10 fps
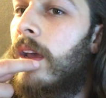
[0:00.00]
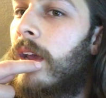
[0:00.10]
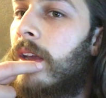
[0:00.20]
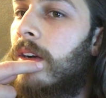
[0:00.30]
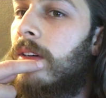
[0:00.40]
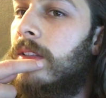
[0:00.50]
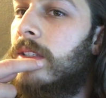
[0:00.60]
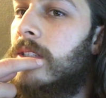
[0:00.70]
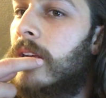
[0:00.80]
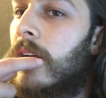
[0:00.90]
And all
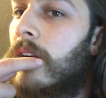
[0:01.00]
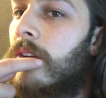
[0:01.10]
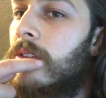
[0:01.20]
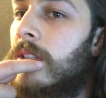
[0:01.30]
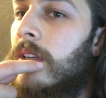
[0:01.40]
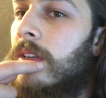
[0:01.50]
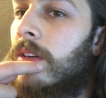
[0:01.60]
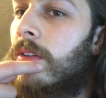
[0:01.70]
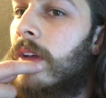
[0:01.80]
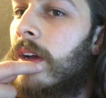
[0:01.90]
this hair I was letting
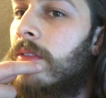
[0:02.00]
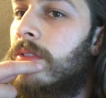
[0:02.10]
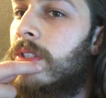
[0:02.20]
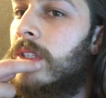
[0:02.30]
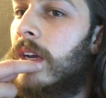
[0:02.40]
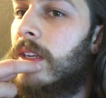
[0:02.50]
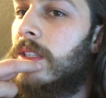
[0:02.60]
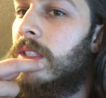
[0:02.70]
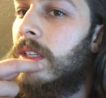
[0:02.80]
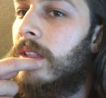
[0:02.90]
grow down was just kind of
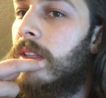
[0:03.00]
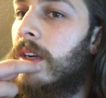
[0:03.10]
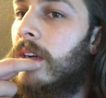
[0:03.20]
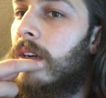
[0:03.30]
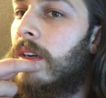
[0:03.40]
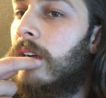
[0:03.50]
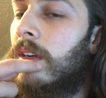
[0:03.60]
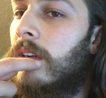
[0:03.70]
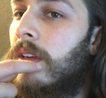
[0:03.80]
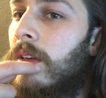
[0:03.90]
sitting there,
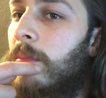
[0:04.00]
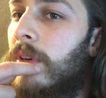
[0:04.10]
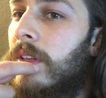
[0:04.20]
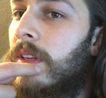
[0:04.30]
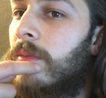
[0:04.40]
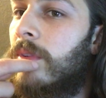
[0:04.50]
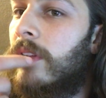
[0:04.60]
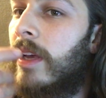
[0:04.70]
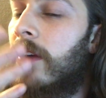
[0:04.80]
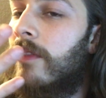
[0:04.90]
but it didn't
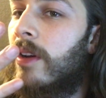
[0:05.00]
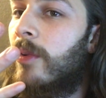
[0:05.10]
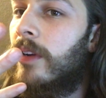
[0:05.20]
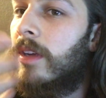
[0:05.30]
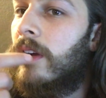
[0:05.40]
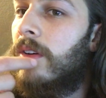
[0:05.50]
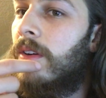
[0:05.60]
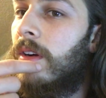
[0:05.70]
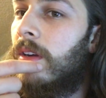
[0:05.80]
really have nowhere to go.